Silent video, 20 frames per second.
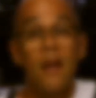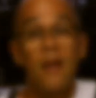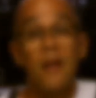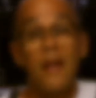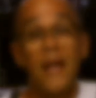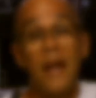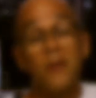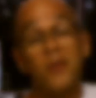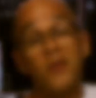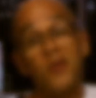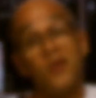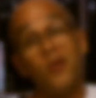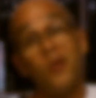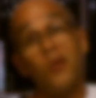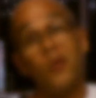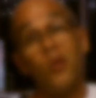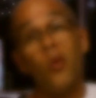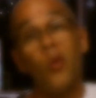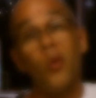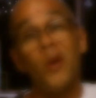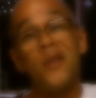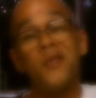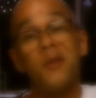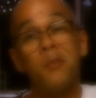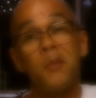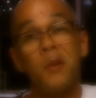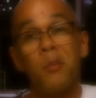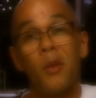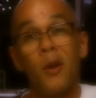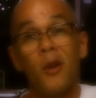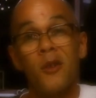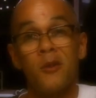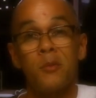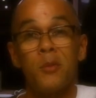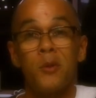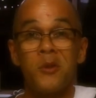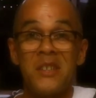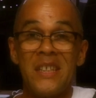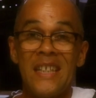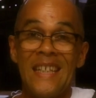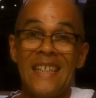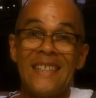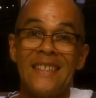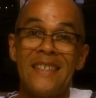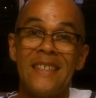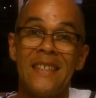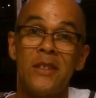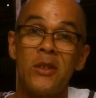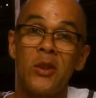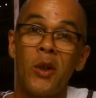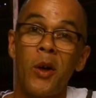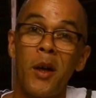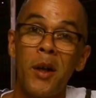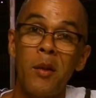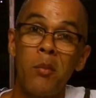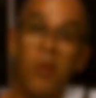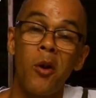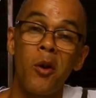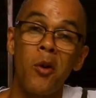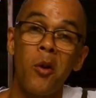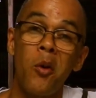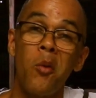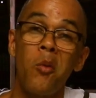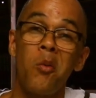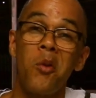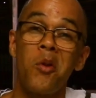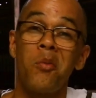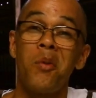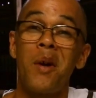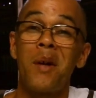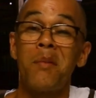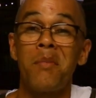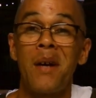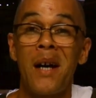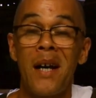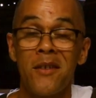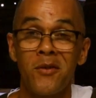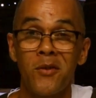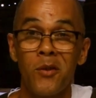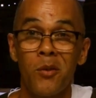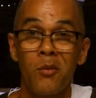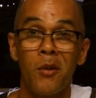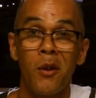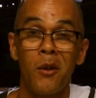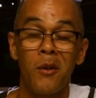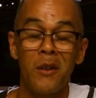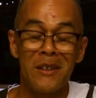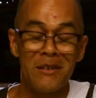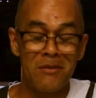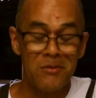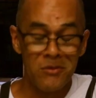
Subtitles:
Now it's not always going to be possible to ink the entire block with one pass of the roller,